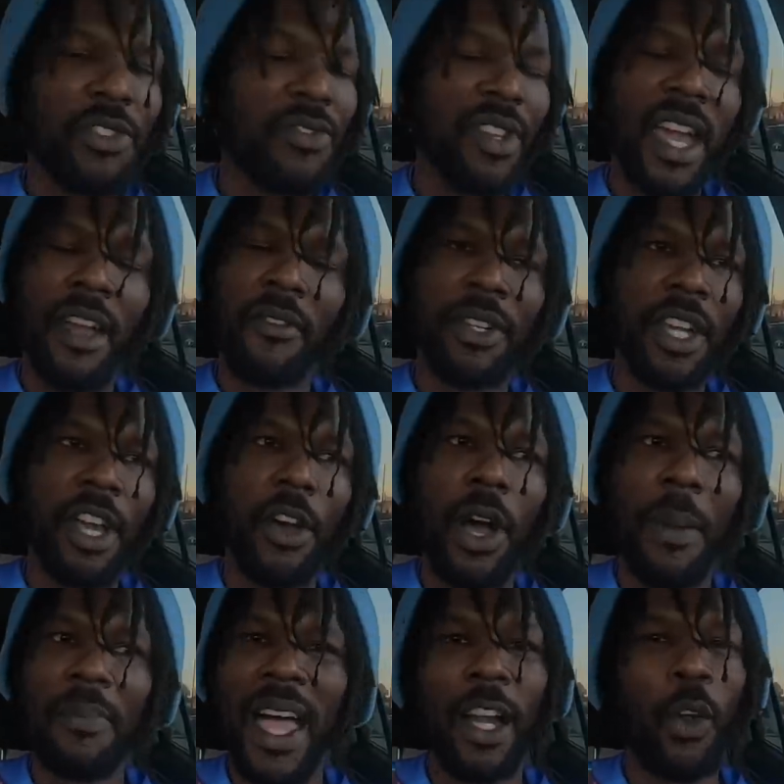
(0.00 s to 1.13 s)
you never know.
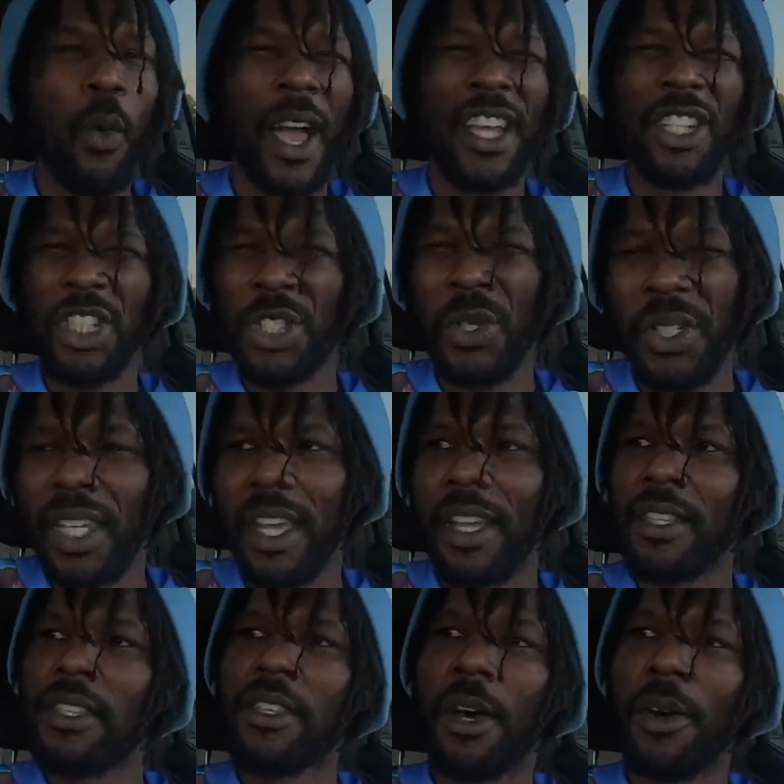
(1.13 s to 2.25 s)
I'm not quite sure
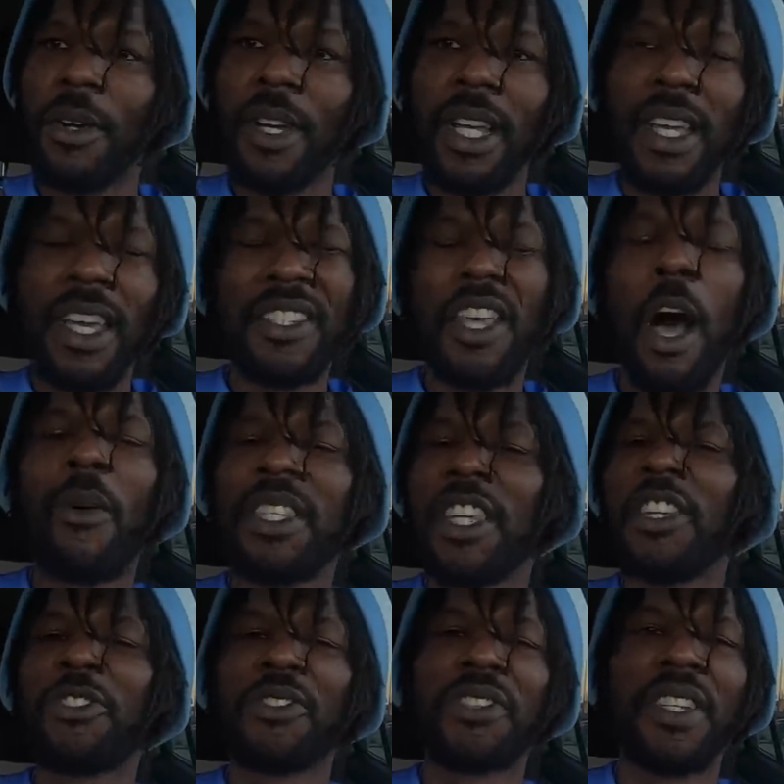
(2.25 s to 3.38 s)
yet. So it's always
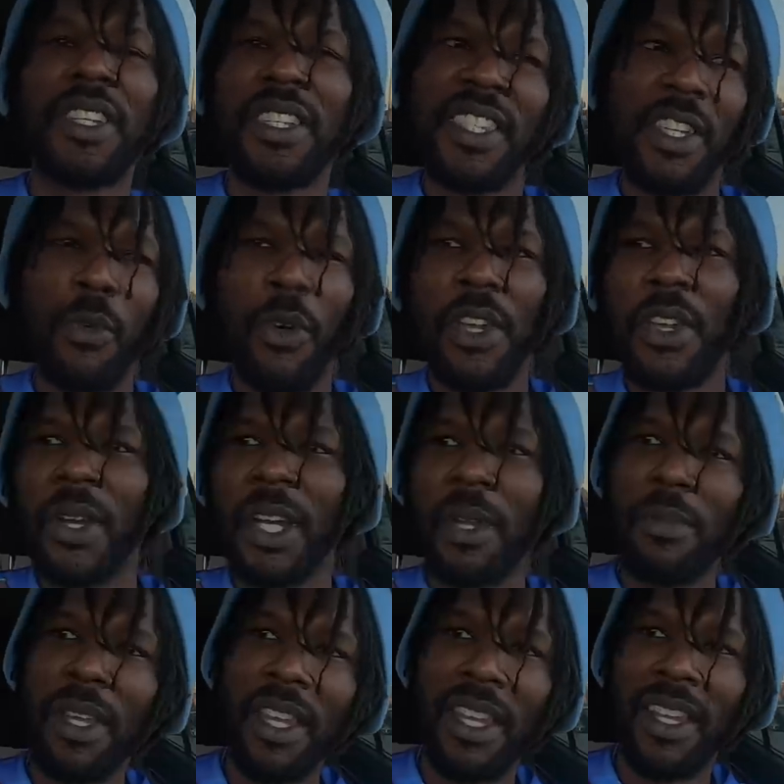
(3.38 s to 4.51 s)
interesting to see where you're gonna
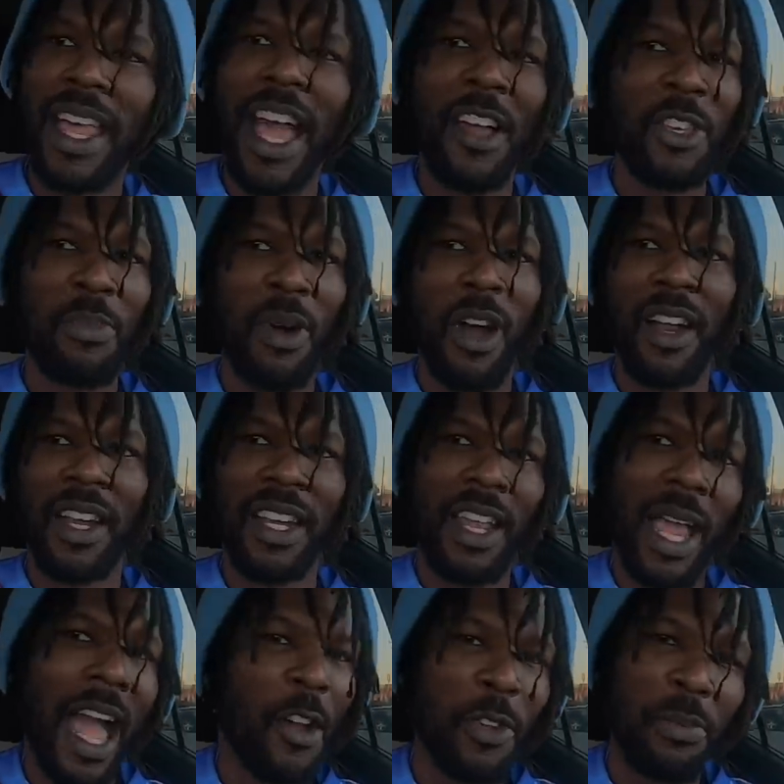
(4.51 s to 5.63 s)
be and how you park and
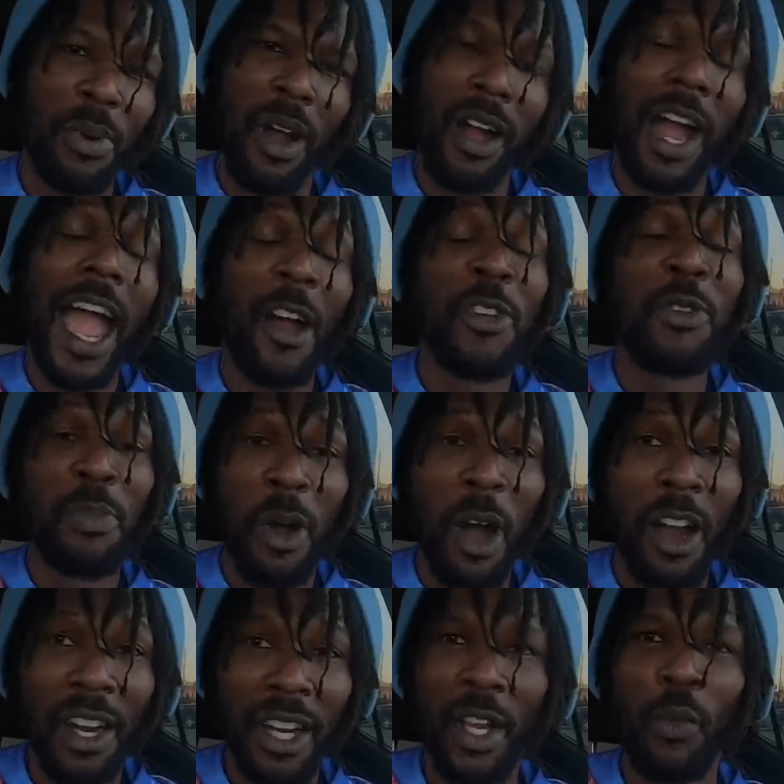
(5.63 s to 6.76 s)
how you
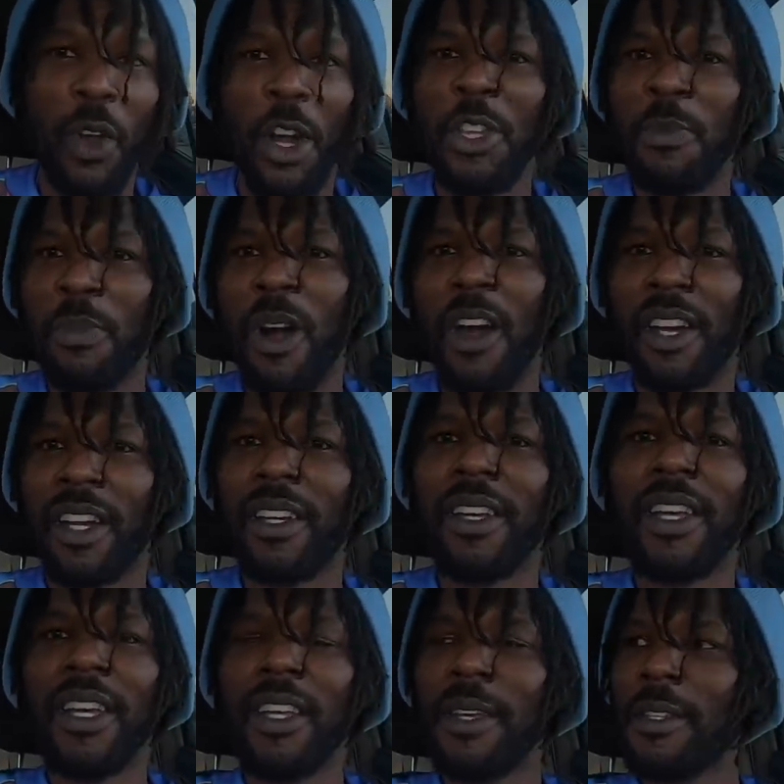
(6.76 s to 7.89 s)
park and where you park.
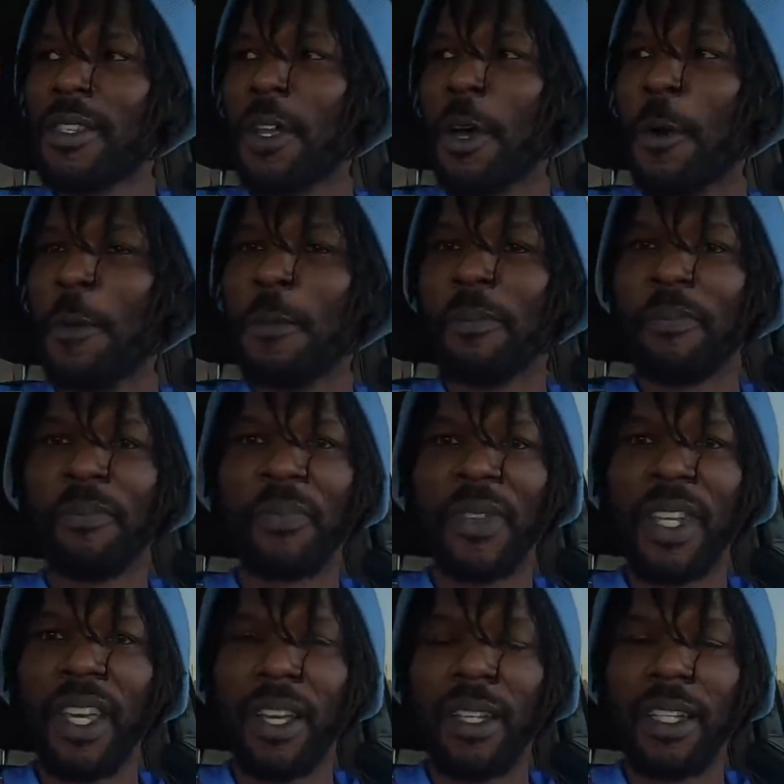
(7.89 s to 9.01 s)
So
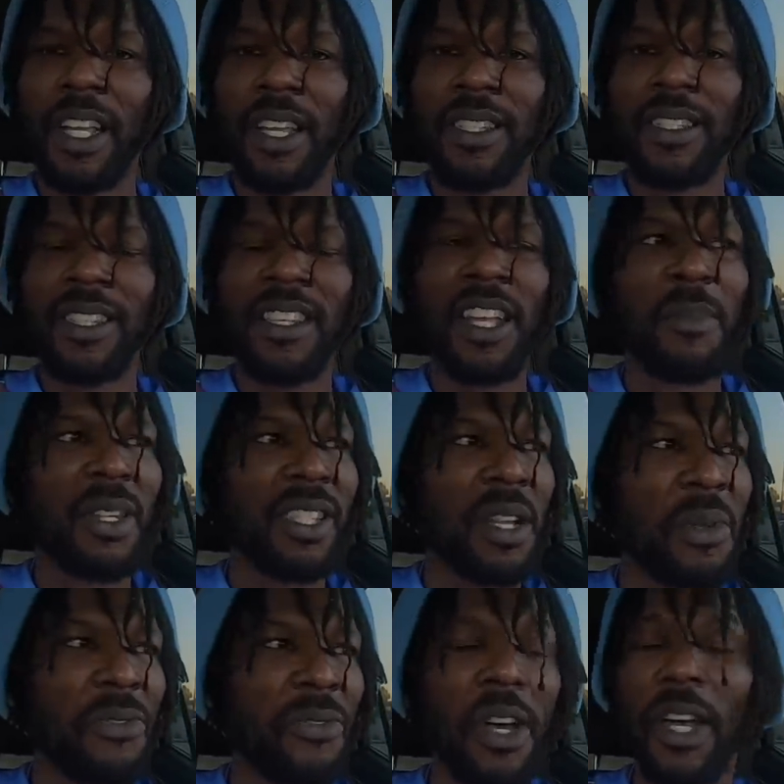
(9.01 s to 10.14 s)
yeah, it's gonna
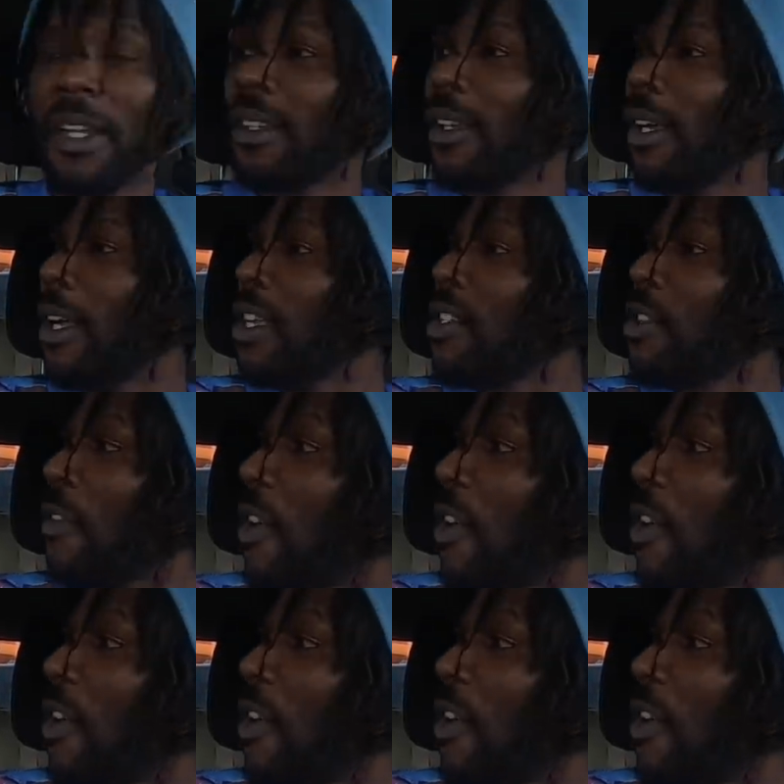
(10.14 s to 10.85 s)
be fun. So